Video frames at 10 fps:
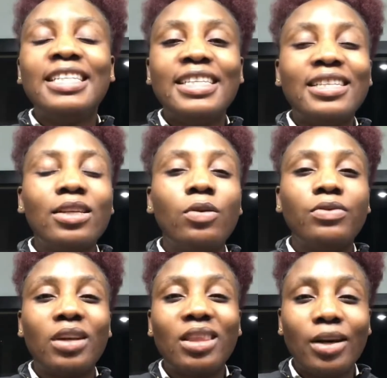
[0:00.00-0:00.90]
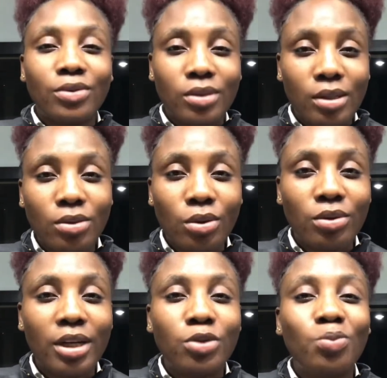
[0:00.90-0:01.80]
Instead of
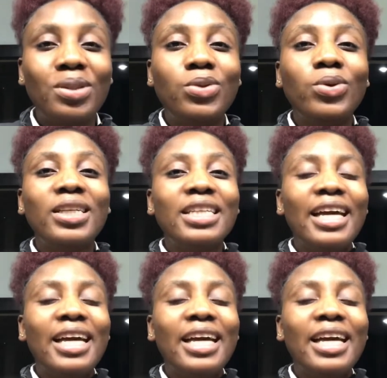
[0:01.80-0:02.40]
3600, you'll be doing